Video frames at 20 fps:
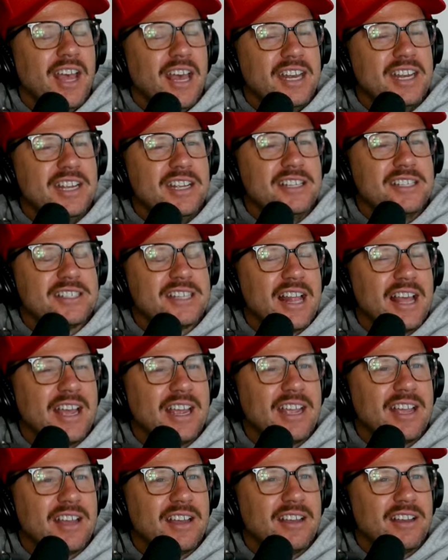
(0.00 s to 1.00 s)
And he's
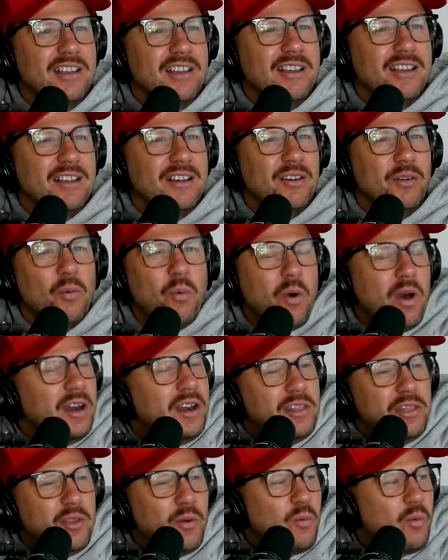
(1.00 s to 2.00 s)
like, what
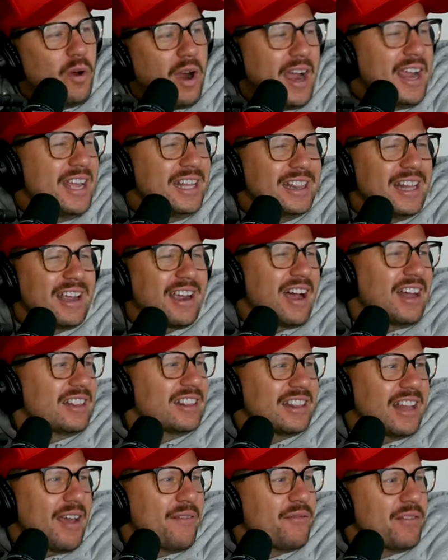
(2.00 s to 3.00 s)
in the, I hit like
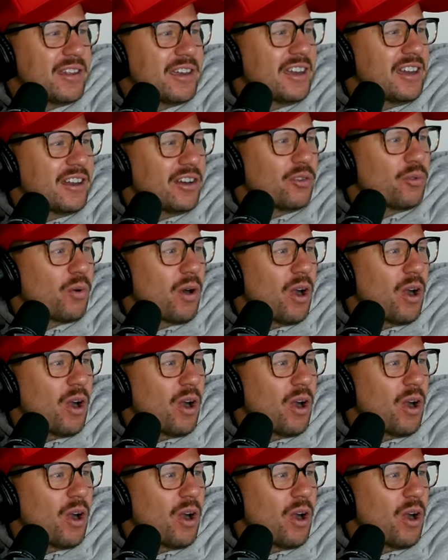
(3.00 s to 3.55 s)
eleven in a